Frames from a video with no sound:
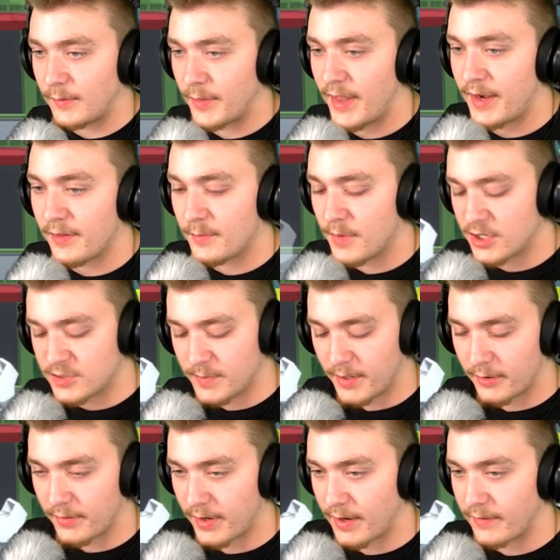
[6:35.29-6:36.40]
Well, that is much
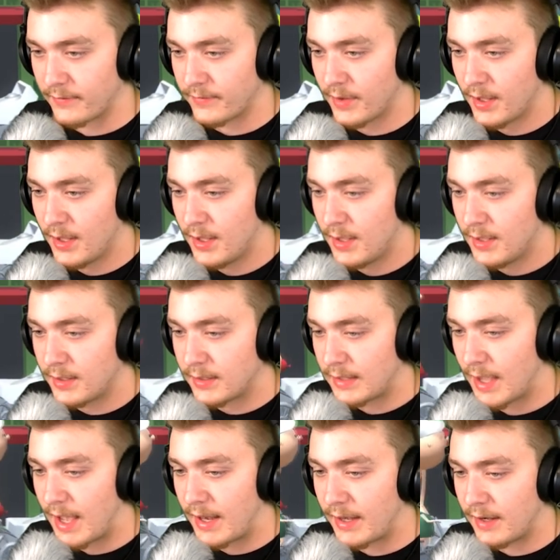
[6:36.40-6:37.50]
better than I've
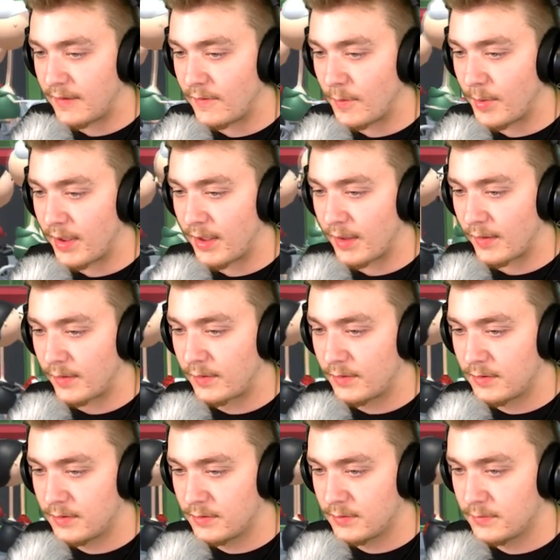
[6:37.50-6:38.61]
gotten in the past.